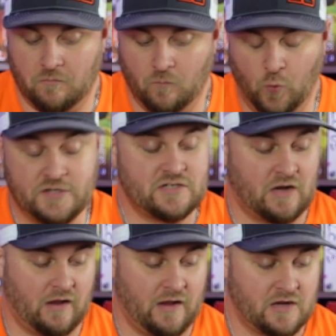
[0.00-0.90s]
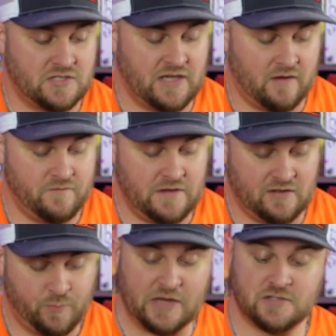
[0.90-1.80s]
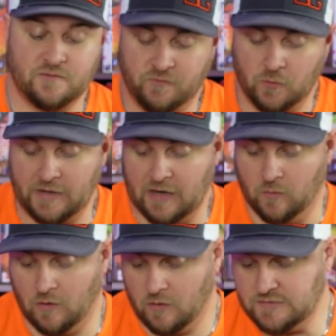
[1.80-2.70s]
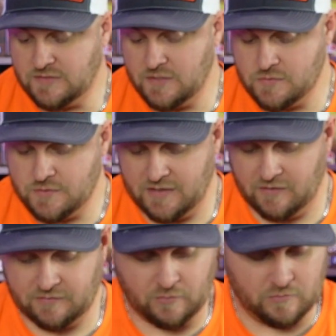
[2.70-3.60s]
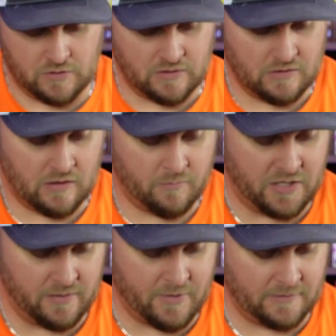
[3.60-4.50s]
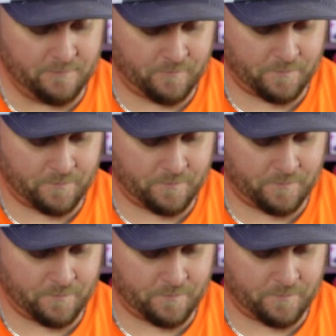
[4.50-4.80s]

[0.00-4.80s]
which I actually have the expansion for now also, thanks to a buddy of mine.